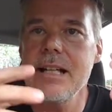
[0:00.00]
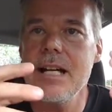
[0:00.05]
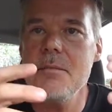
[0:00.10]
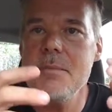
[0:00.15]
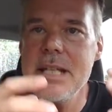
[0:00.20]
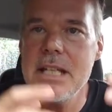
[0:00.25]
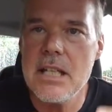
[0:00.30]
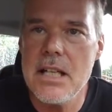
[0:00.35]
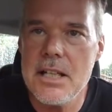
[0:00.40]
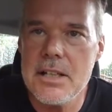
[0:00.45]

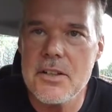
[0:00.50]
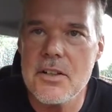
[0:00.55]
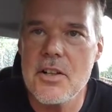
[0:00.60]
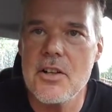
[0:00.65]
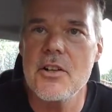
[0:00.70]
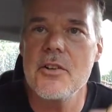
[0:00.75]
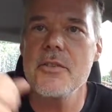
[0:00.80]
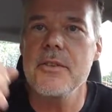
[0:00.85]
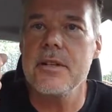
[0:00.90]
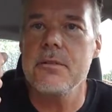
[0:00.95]
coming on
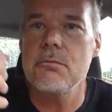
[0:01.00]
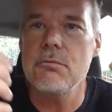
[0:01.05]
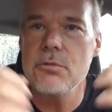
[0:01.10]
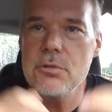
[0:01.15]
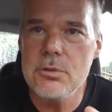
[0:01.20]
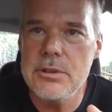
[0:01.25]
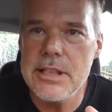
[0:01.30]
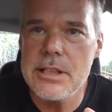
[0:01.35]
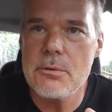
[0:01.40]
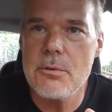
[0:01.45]
earth and
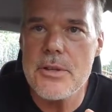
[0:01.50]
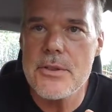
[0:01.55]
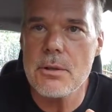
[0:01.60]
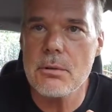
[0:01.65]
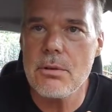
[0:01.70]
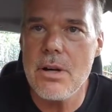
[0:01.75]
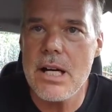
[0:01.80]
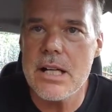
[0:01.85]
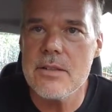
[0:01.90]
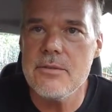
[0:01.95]
ruling with a
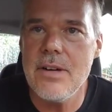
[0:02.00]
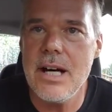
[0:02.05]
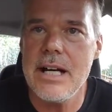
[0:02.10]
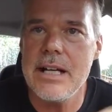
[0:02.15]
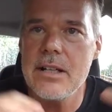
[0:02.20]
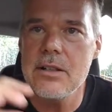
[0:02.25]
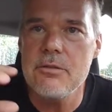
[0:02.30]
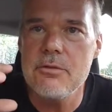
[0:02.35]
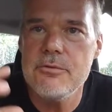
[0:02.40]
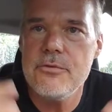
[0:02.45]
rod of
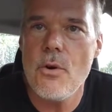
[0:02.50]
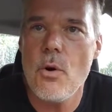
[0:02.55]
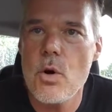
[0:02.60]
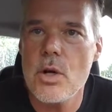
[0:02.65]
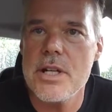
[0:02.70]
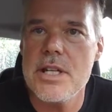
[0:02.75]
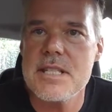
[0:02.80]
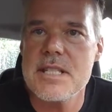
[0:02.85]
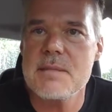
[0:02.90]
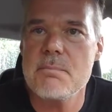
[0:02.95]
iron
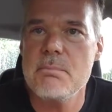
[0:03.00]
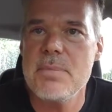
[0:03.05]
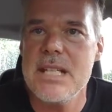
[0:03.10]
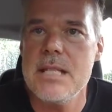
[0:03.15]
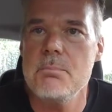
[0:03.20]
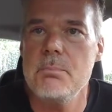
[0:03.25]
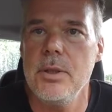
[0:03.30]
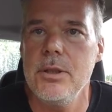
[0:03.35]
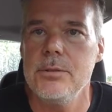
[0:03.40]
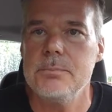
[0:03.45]
for his
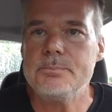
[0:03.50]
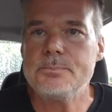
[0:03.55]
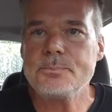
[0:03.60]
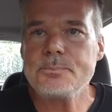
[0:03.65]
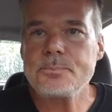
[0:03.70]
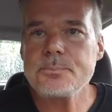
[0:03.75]
people.